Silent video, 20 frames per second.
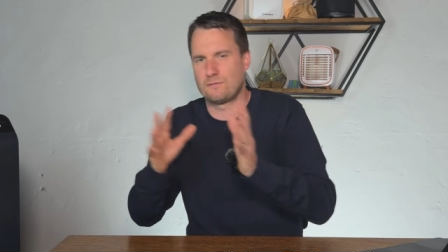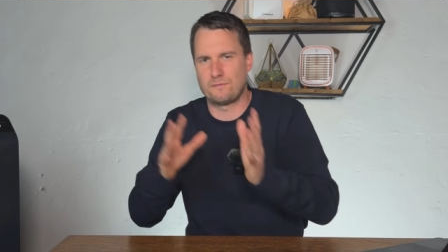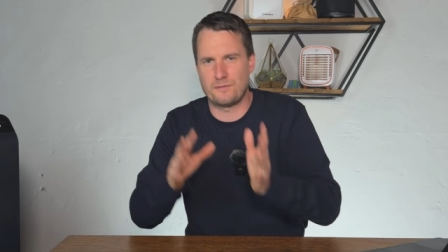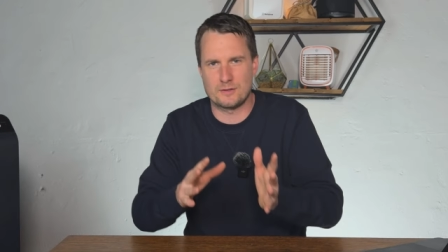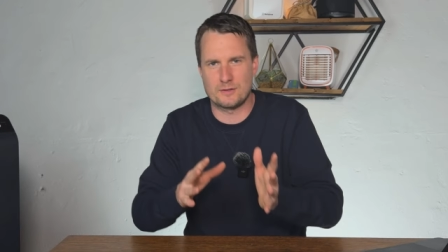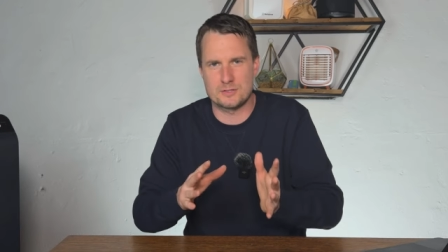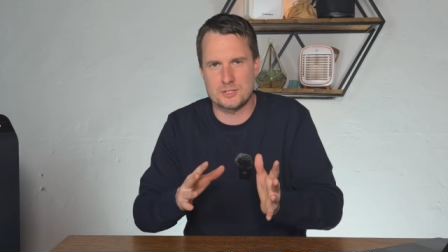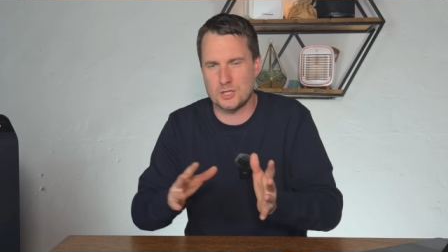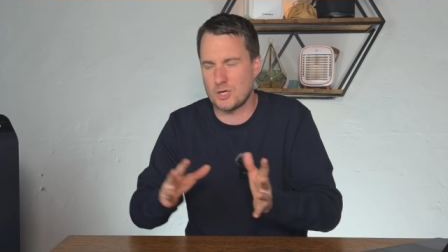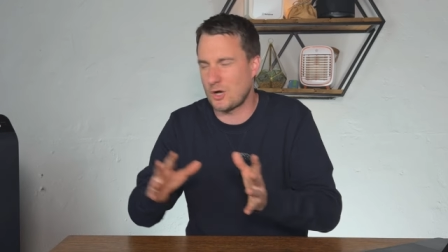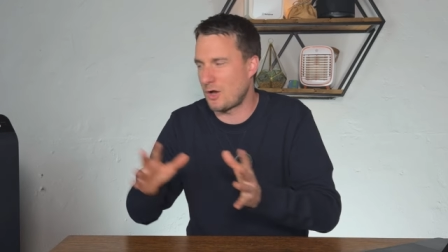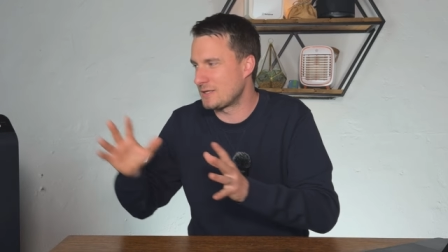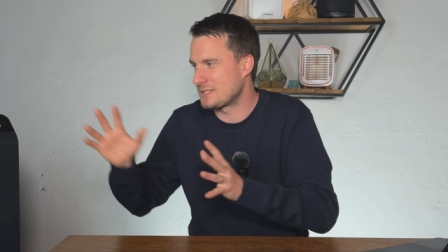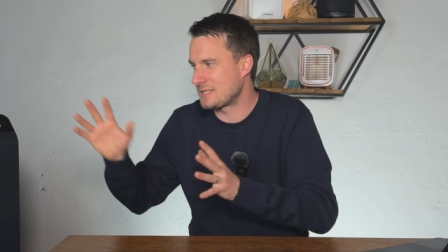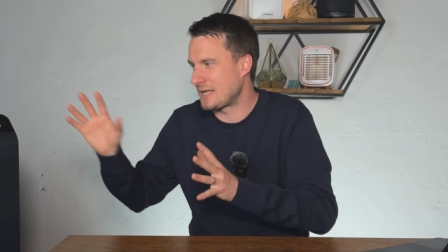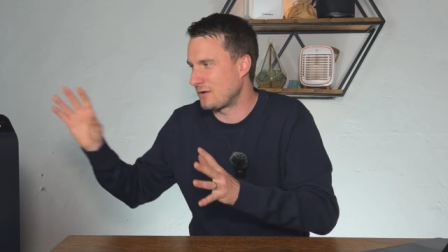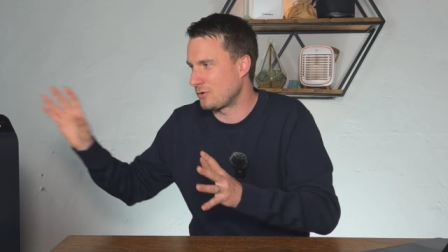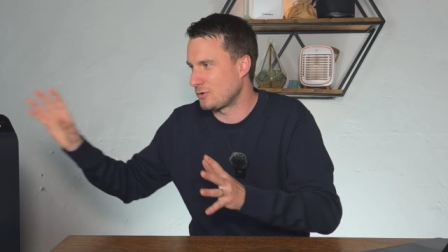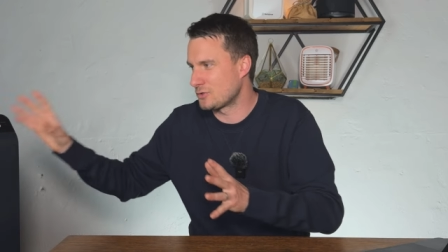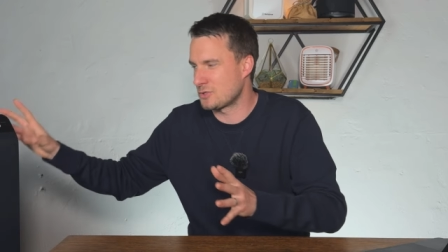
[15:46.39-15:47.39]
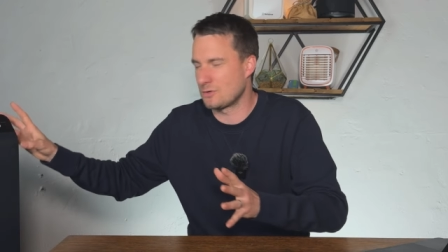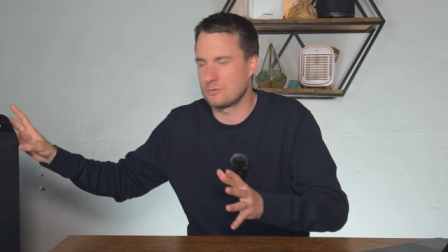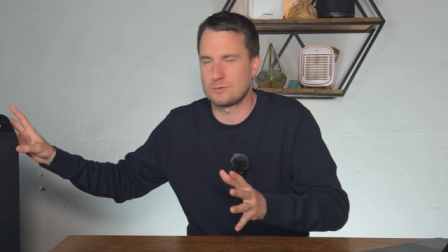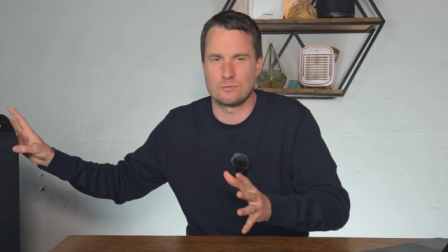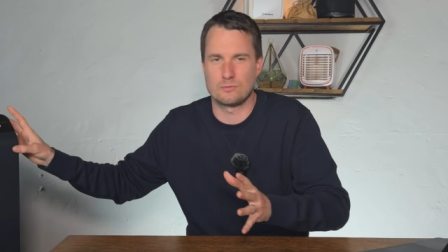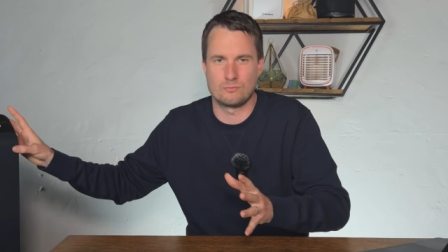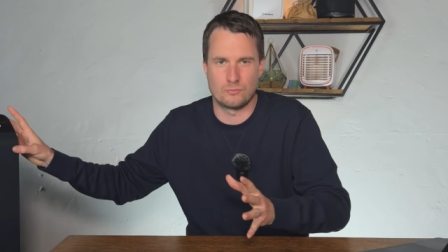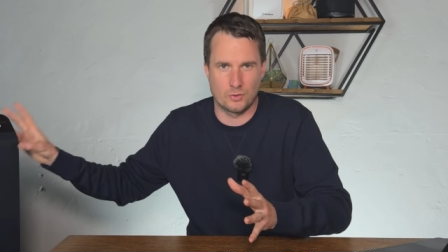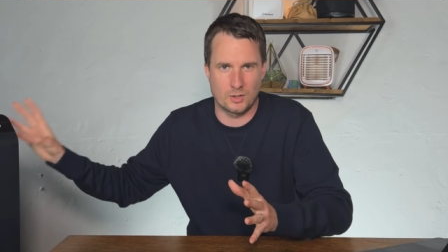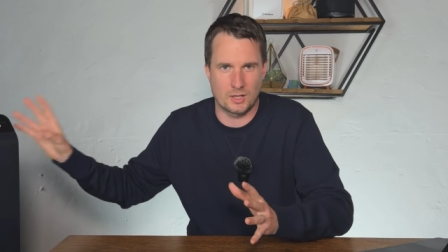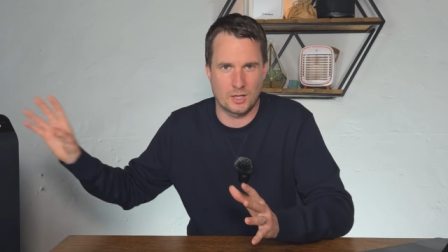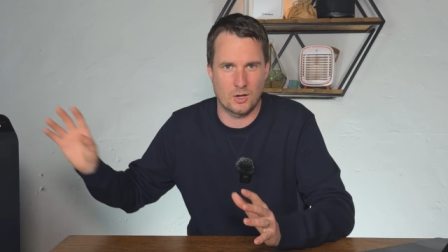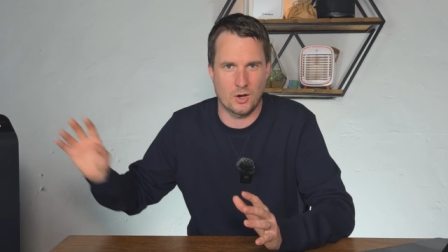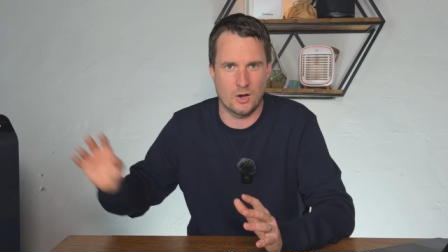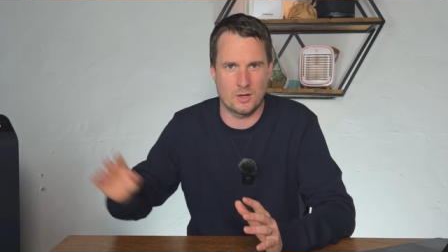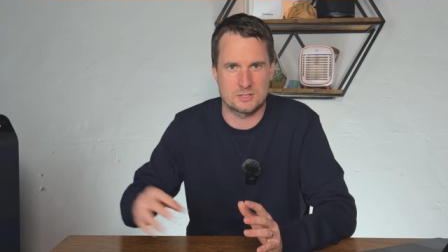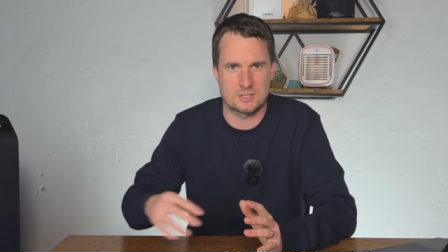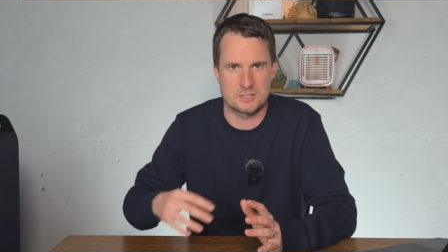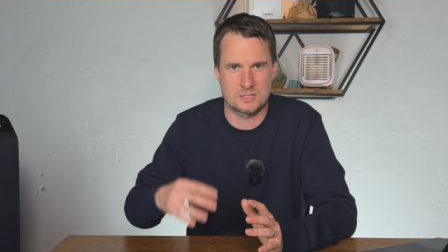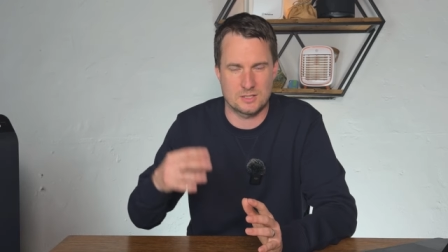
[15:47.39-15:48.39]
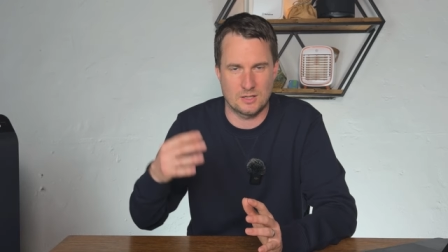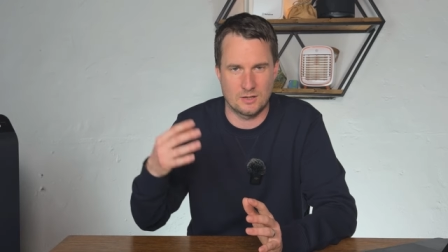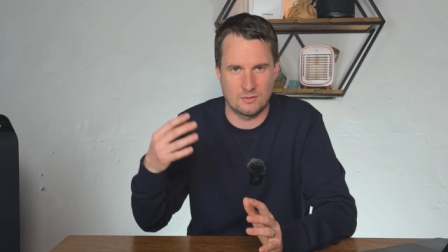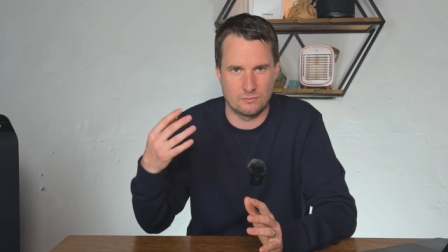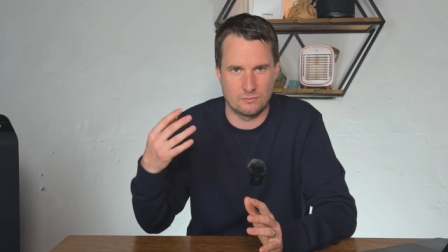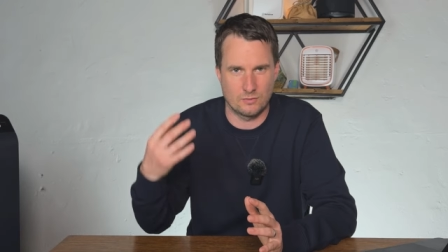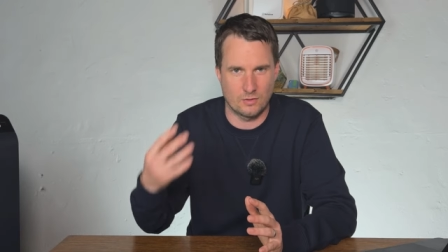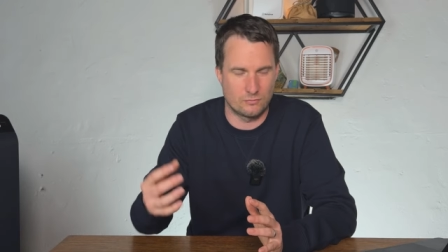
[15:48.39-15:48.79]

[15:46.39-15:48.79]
filter costs and also the running costs of,